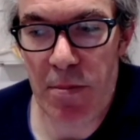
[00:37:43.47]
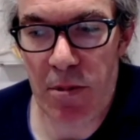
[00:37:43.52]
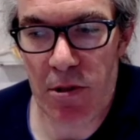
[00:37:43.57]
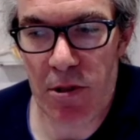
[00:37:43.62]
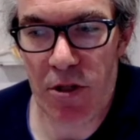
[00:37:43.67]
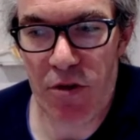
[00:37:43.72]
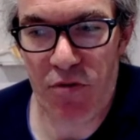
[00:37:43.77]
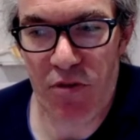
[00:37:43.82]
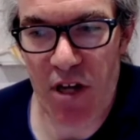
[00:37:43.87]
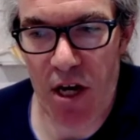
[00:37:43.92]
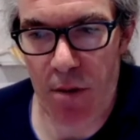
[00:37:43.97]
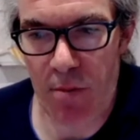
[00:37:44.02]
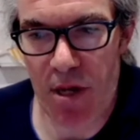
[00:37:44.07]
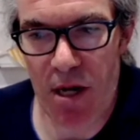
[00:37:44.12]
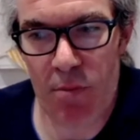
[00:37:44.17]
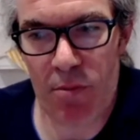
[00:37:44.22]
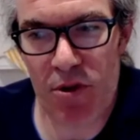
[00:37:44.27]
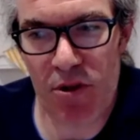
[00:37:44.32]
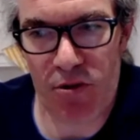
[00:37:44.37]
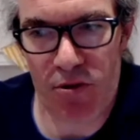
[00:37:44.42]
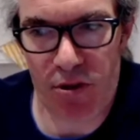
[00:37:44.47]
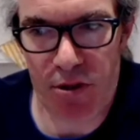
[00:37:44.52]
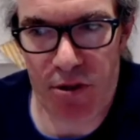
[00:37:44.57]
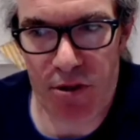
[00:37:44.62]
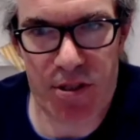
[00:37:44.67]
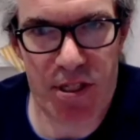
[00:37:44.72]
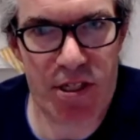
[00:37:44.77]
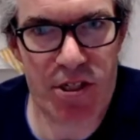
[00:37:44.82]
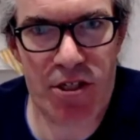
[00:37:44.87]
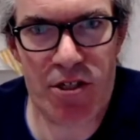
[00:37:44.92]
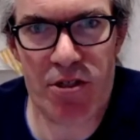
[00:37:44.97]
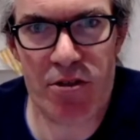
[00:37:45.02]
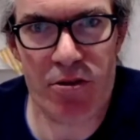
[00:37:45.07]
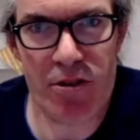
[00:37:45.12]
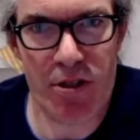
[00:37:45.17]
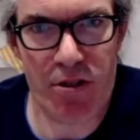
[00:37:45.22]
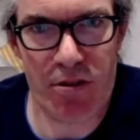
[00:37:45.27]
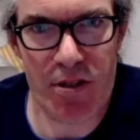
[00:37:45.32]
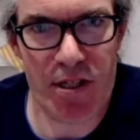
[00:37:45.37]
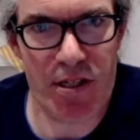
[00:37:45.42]
people who've come up through
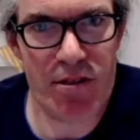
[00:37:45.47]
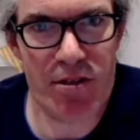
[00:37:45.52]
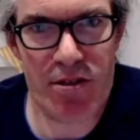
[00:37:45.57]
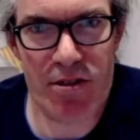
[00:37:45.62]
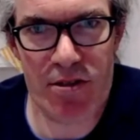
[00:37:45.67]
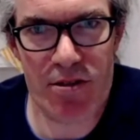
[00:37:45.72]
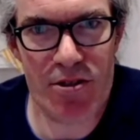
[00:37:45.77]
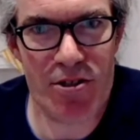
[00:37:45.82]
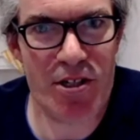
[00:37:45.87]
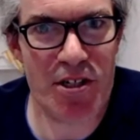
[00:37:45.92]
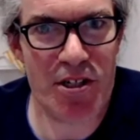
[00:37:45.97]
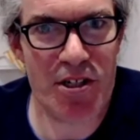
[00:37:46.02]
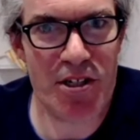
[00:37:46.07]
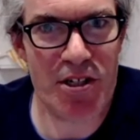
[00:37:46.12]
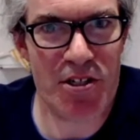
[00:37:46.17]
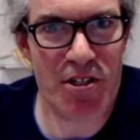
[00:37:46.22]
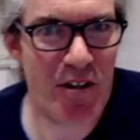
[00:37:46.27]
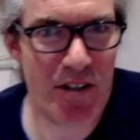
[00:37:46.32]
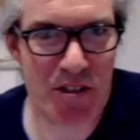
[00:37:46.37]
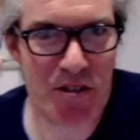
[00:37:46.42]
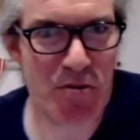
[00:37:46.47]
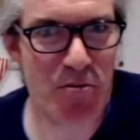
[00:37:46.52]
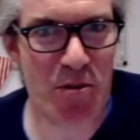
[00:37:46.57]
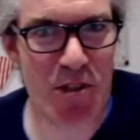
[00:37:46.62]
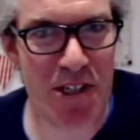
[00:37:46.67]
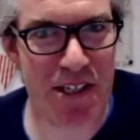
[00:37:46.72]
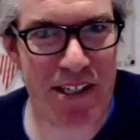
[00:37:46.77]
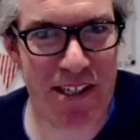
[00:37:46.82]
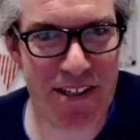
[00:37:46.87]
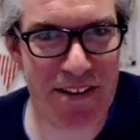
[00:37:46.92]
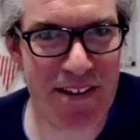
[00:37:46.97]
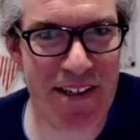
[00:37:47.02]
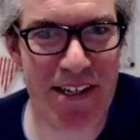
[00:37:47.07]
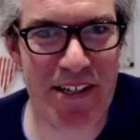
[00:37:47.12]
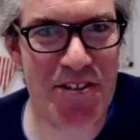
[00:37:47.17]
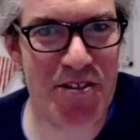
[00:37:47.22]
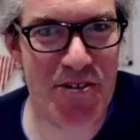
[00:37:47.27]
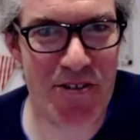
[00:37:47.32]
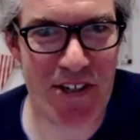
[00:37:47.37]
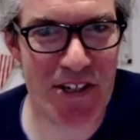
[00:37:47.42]
digital units transferring to
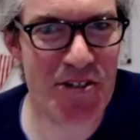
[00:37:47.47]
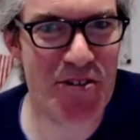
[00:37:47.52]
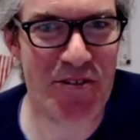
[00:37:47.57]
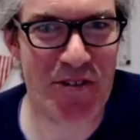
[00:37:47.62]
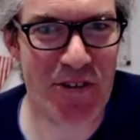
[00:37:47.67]
work in their